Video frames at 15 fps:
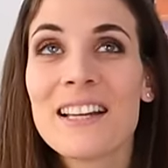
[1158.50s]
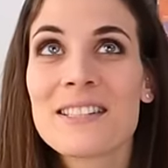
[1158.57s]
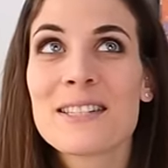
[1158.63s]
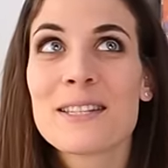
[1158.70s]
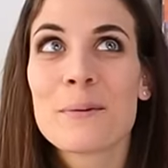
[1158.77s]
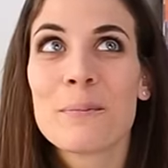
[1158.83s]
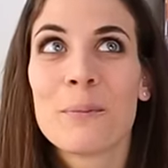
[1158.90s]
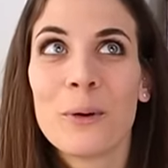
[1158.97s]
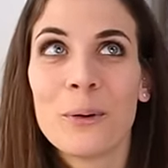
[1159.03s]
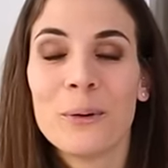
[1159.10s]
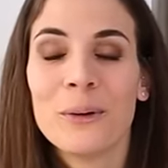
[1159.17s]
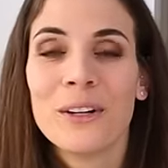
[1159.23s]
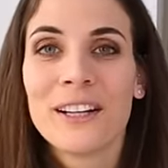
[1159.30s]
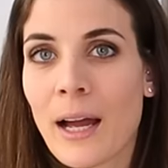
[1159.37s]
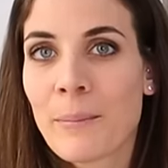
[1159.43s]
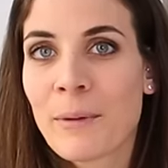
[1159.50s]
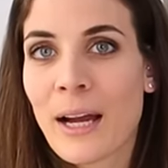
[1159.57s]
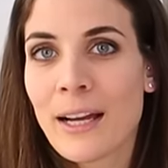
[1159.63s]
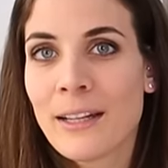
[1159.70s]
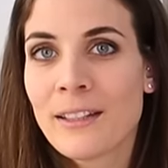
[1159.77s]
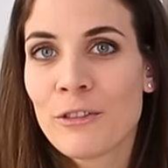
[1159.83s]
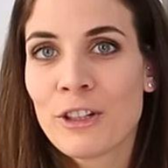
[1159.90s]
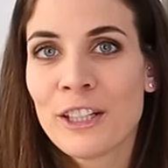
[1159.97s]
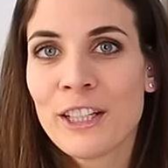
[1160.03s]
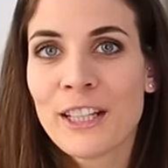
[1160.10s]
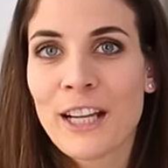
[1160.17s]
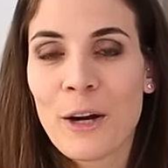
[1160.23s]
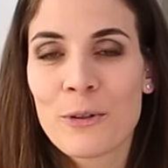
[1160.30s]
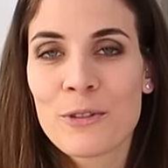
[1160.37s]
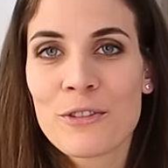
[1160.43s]
and some more. I'm kind of
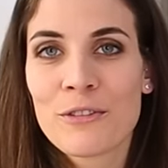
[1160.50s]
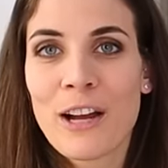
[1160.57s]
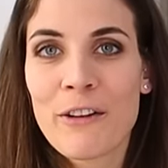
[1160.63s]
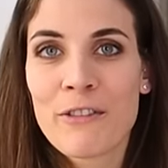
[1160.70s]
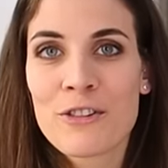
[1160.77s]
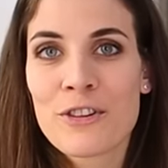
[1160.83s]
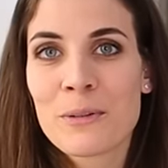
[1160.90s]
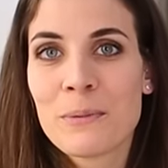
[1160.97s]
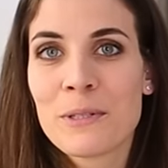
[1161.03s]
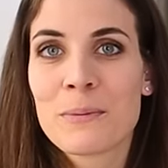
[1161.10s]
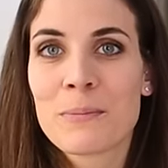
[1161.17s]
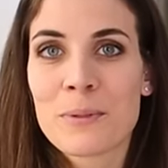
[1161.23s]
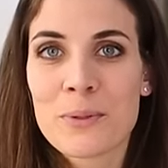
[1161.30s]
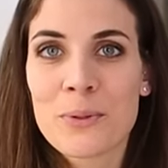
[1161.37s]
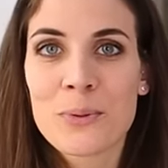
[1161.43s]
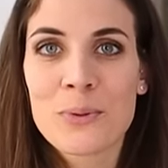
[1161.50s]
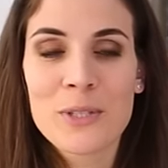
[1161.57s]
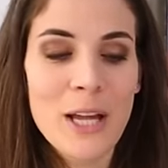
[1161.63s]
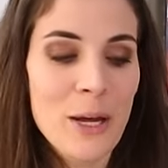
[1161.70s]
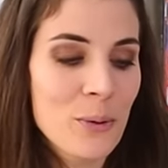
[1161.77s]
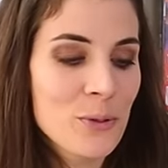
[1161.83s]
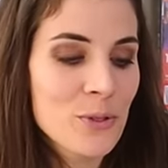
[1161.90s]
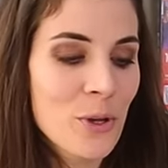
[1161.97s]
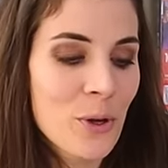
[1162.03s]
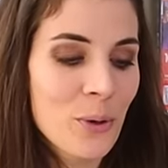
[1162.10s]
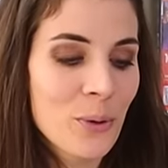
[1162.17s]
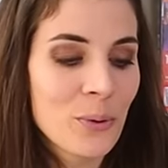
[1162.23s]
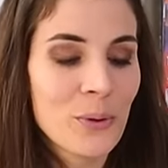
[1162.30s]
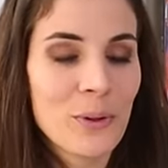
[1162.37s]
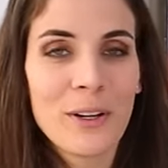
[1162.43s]
running out of 500 piece puzzles now,
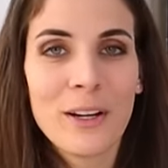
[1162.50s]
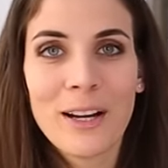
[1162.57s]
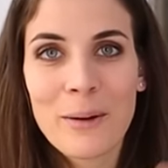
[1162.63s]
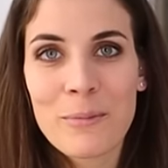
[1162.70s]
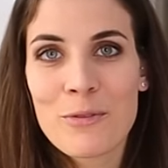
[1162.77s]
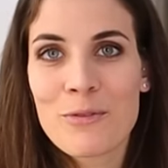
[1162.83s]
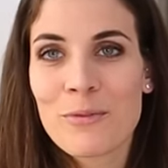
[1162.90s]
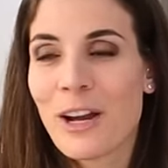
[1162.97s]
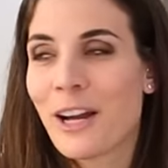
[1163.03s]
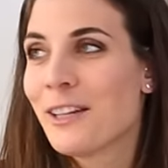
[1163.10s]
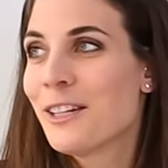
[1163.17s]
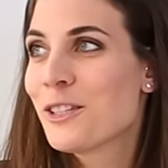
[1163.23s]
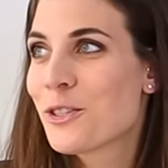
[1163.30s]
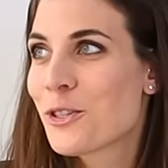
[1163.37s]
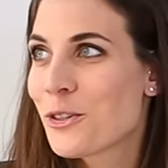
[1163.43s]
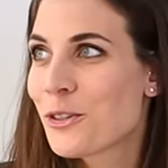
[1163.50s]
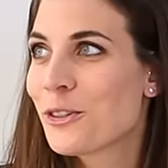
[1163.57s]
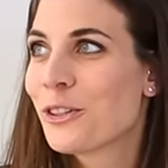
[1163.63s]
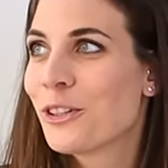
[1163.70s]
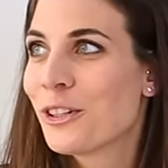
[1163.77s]
so I'm, i need to